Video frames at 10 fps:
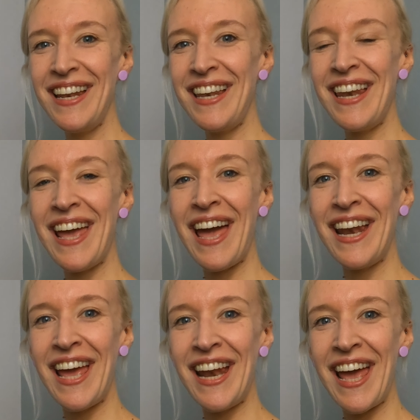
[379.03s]
na
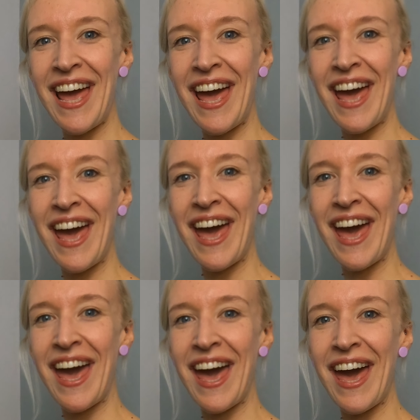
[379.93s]
na
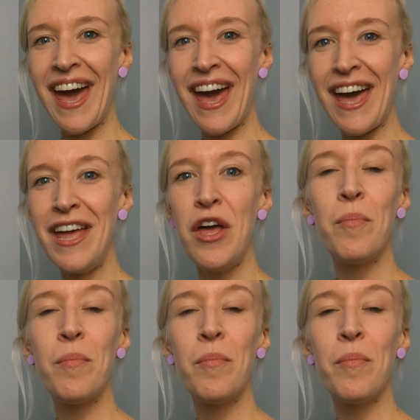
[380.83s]
na.